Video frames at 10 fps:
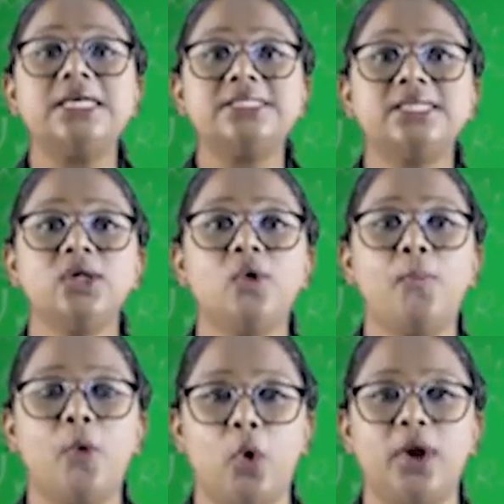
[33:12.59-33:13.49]

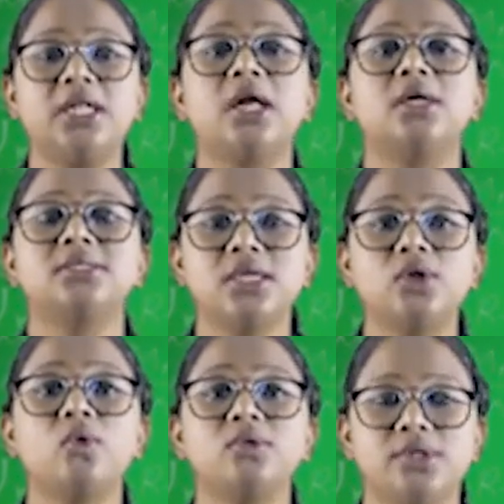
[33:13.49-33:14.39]

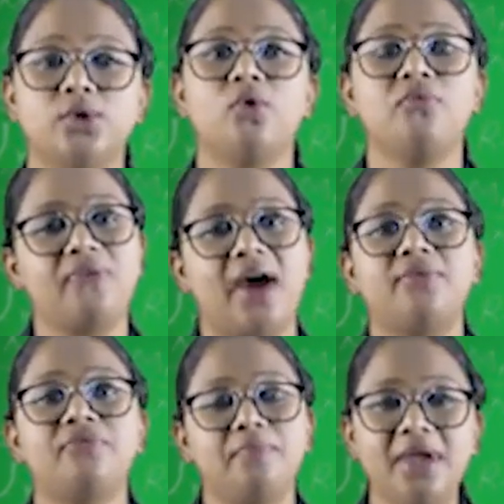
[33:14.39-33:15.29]

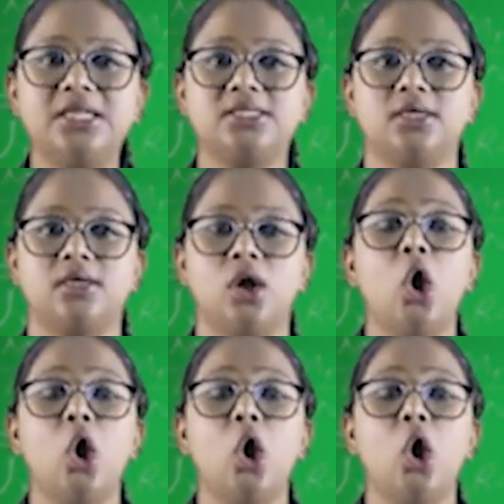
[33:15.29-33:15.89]
0.005 meter,